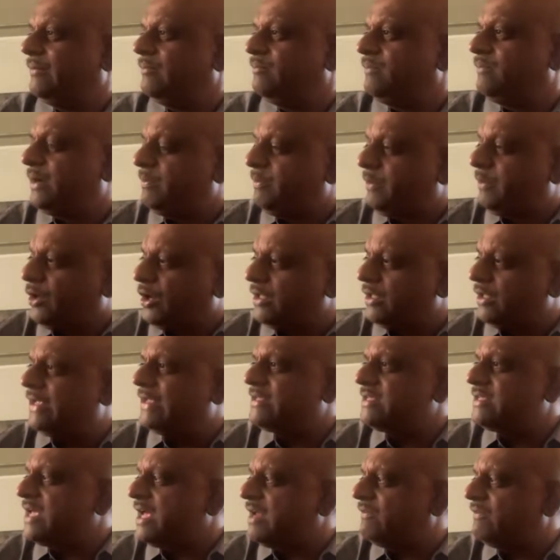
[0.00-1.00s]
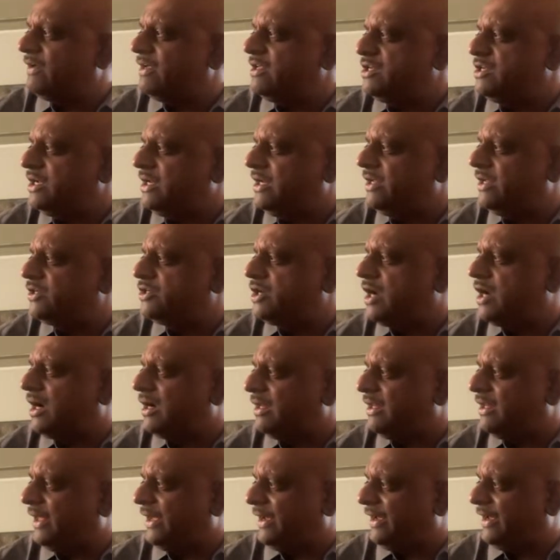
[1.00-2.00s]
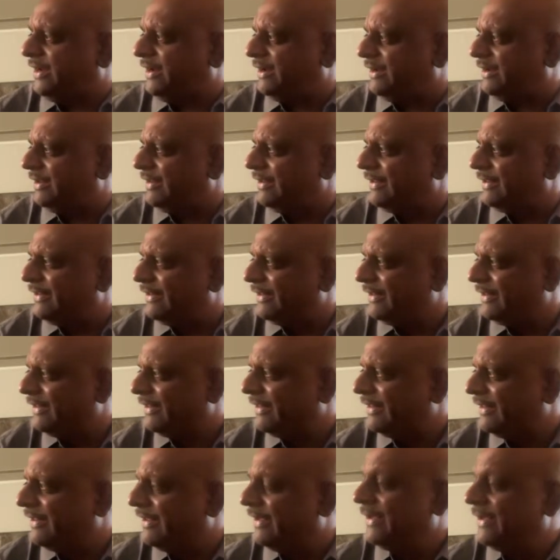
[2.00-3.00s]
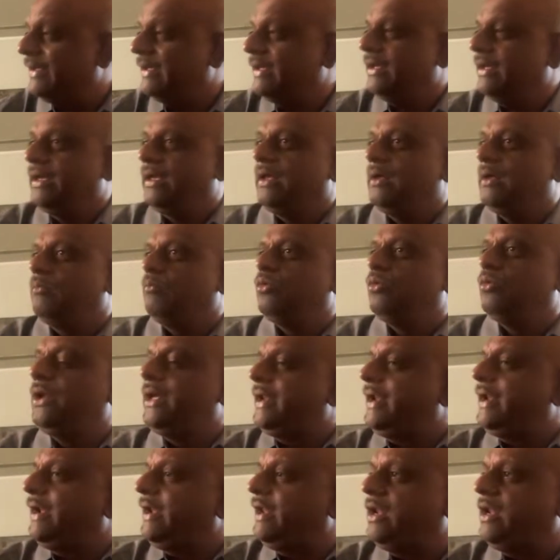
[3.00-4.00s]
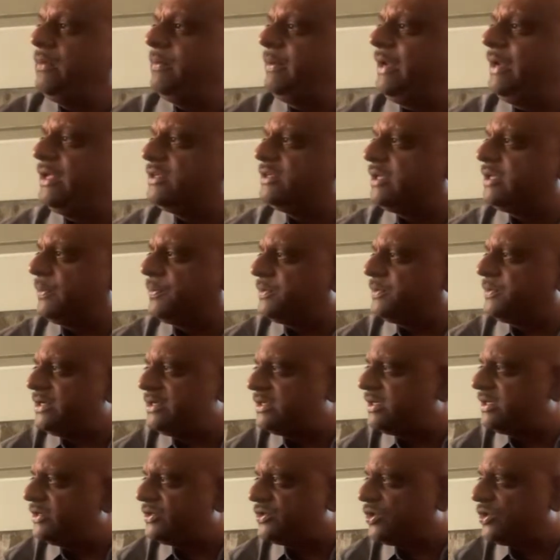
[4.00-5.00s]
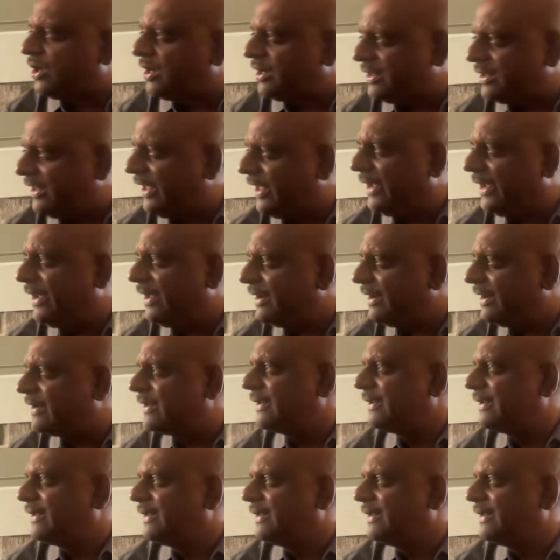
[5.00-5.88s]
But because SRY gene is not there, Mullerian inhibiting substance is not there,